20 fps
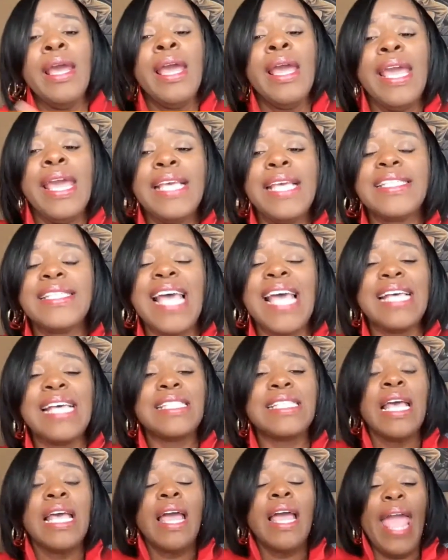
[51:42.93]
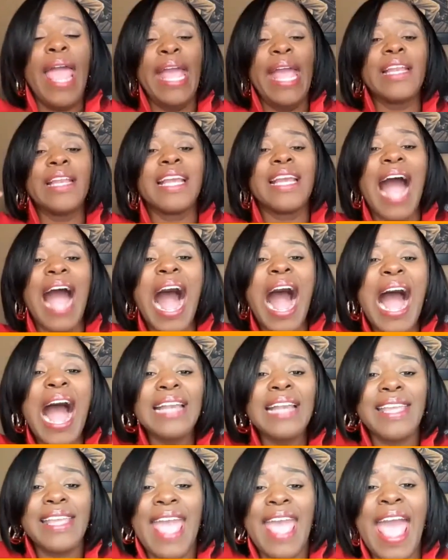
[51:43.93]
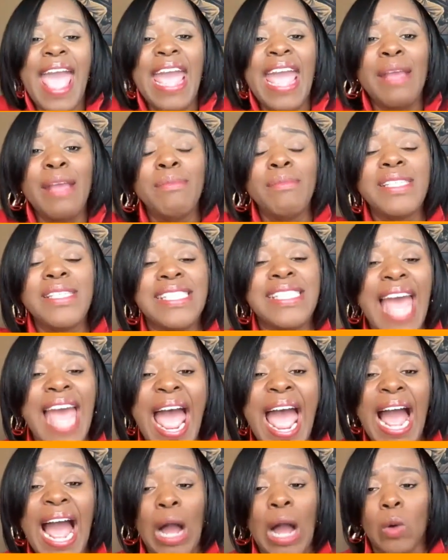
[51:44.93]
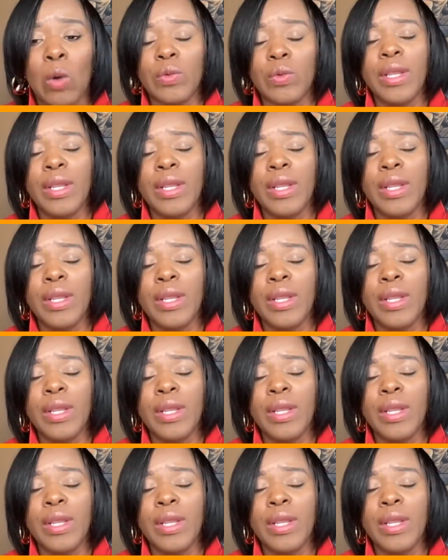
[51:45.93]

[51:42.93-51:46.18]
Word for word: he says, and God came down.